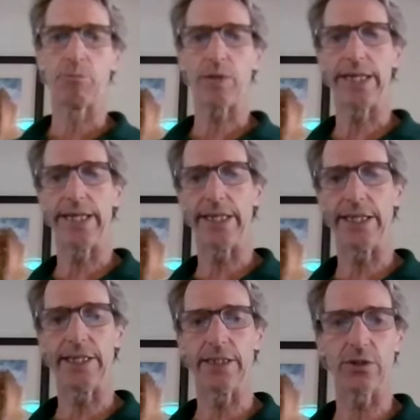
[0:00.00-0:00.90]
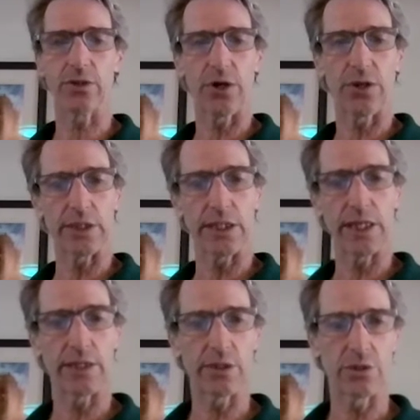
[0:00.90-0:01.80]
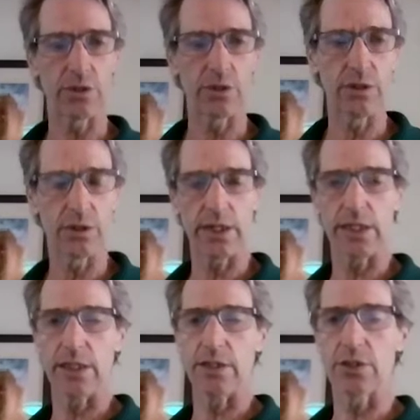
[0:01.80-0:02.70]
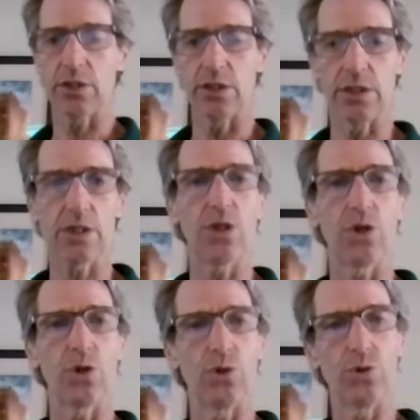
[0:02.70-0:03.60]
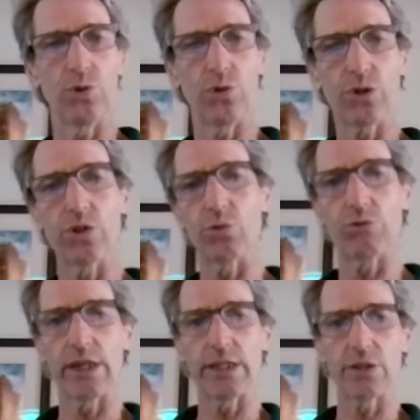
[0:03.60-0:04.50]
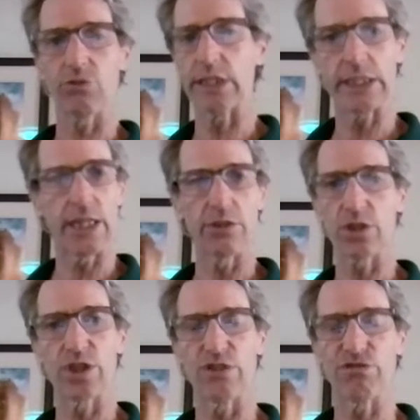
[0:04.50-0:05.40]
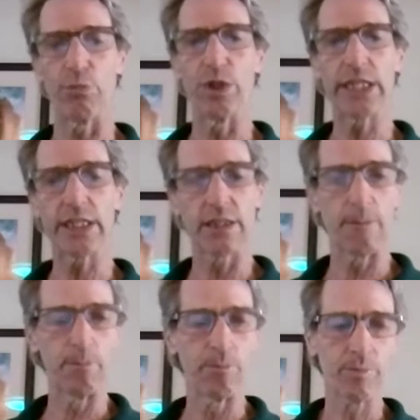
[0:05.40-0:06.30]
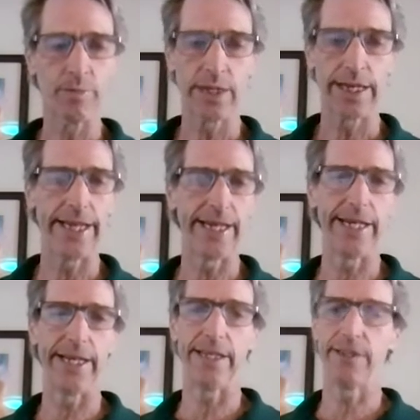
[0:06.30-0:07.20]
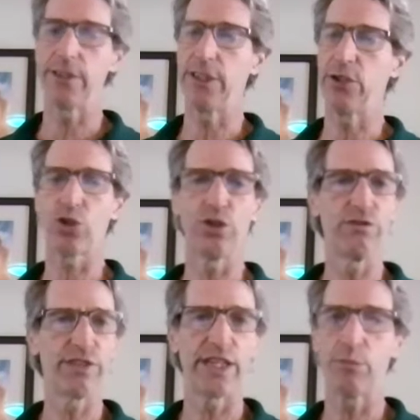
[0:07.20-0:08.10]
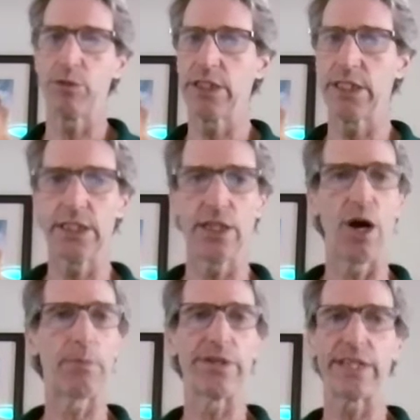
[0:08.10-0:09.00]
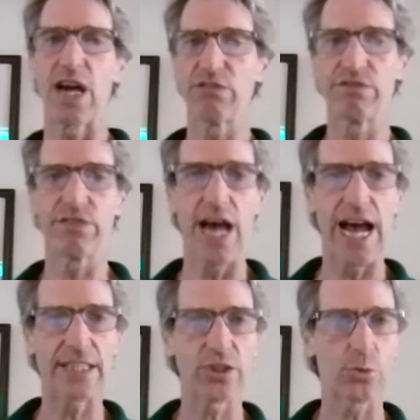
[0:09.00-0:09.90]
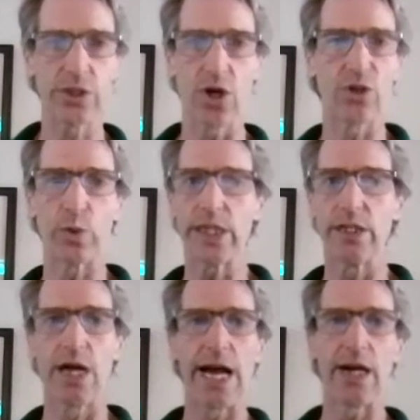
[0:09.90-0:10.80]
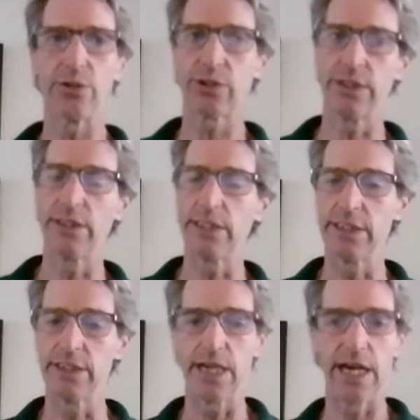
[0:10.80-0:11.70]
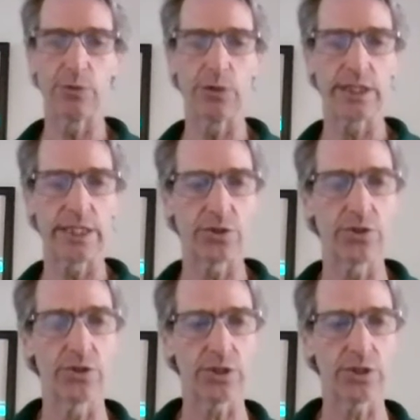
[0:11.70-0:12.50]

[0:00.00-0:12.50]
and starting to get into looking in the city of Cohoes, because it's right down the street from Latham. And 2 family up and down flats was our wheelhouse, and I was anxious to